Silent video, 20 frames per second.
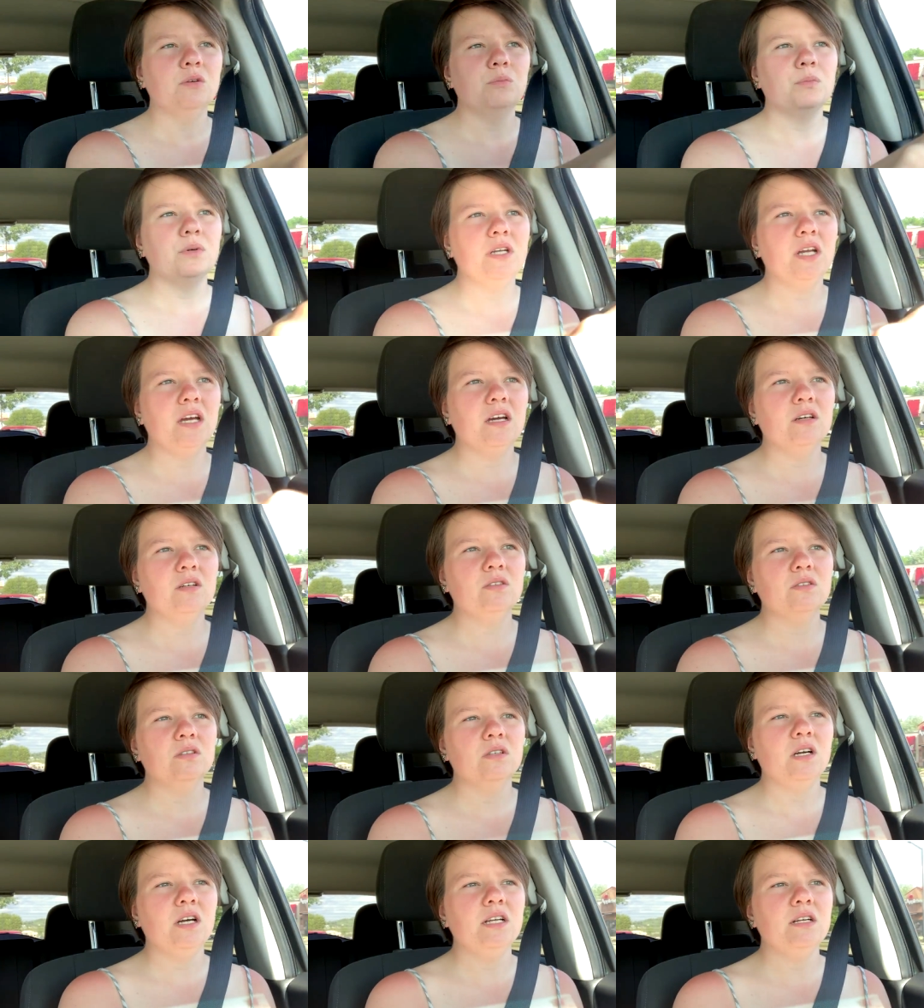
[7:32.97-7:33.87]
But
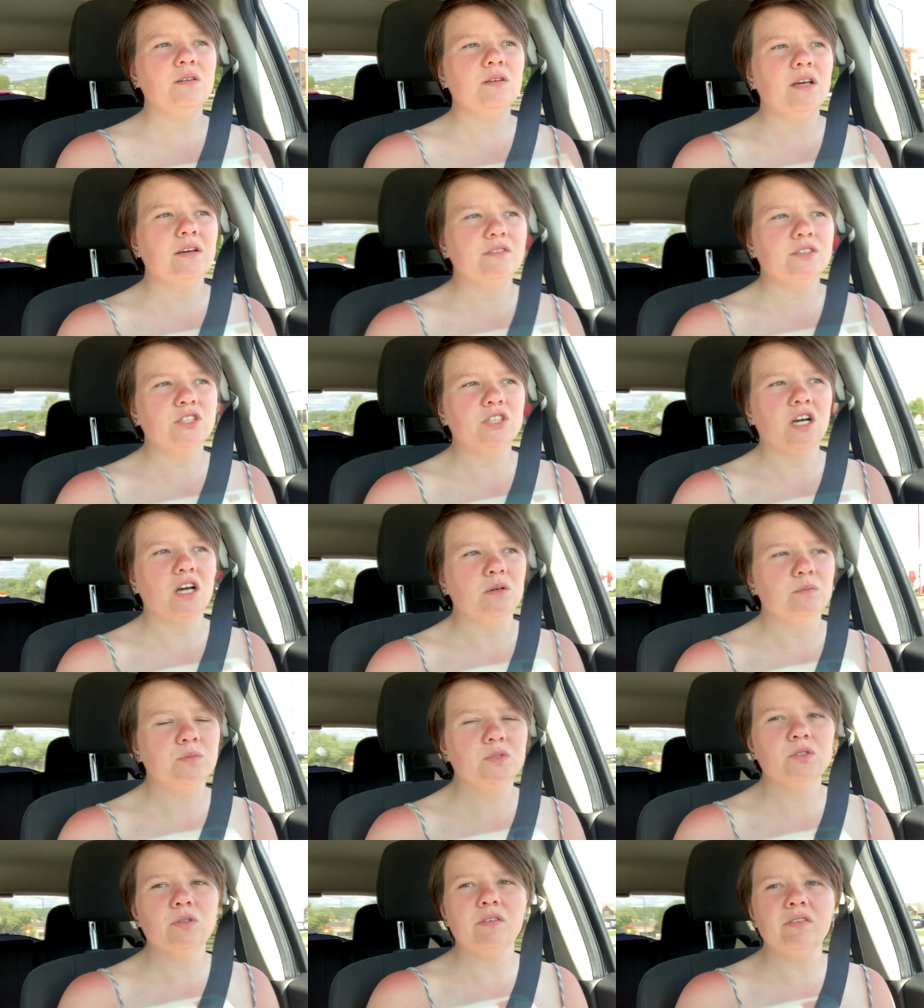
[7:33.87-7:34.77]
now I don't have a
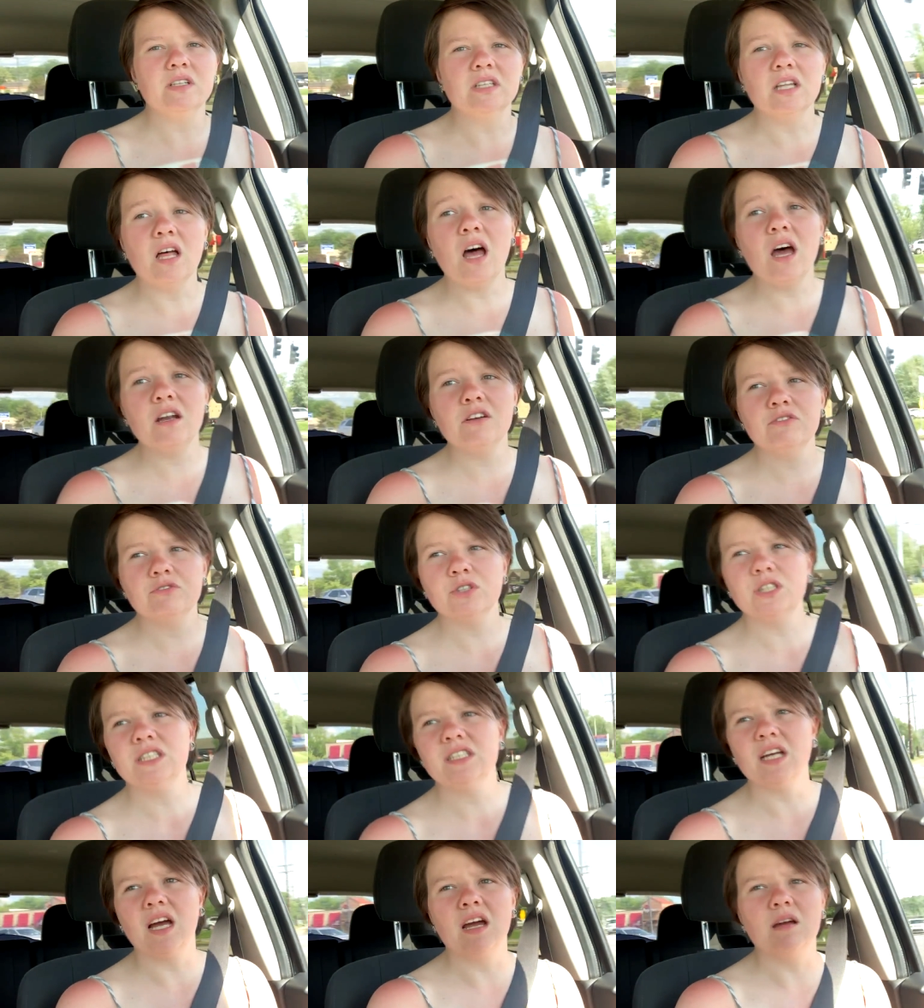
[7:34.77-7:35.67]
job, so I have a lot of free
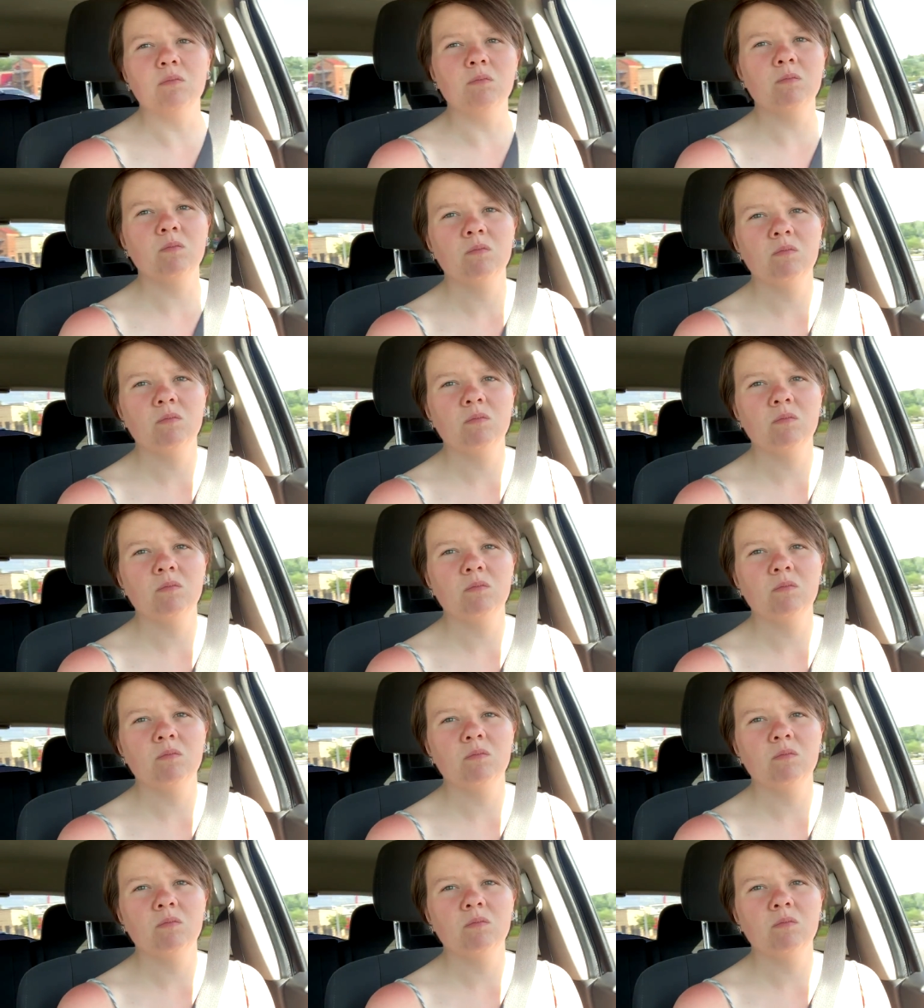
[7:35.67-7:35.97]
time.